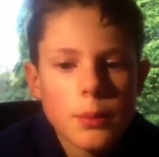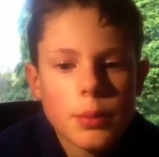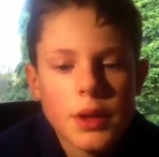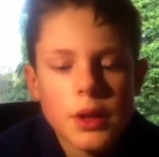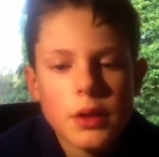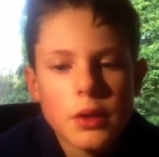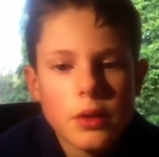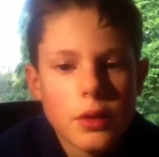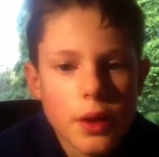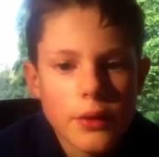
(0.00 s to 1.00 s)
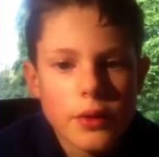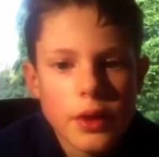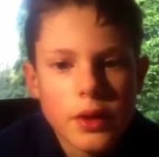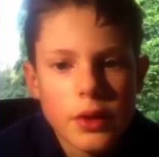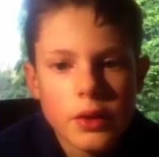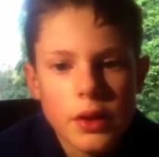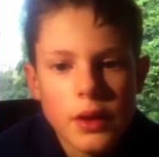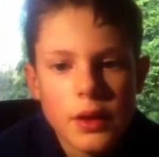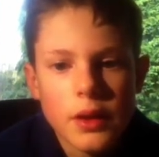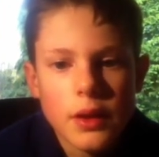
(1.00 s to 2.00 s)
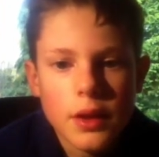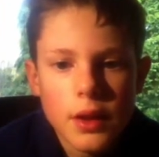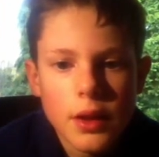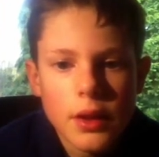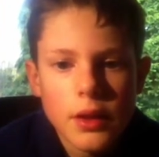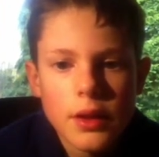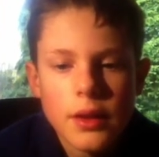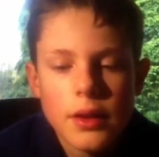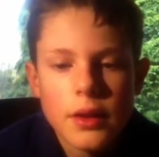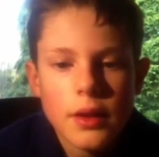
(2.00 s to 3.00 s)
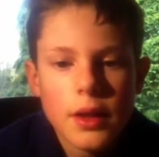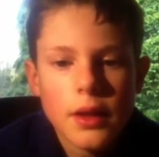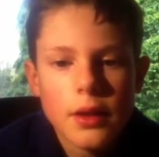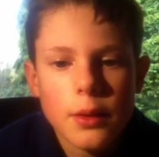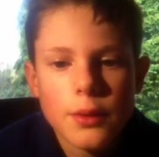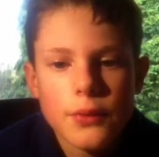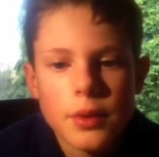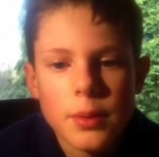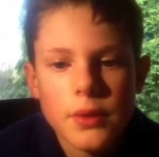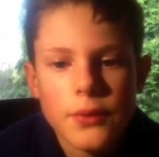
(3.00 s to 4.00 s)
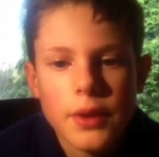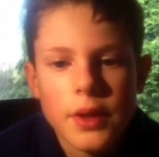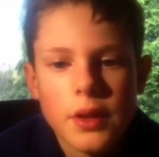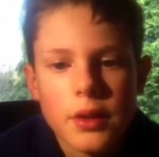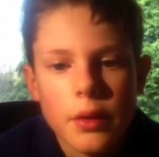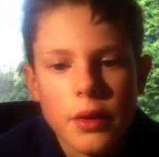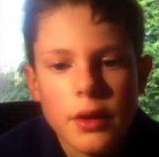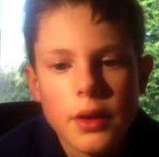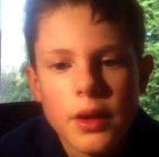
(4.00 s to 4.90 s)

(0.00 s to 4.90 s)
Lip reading: because you haven't actually seen it and had to go with some of the features on it.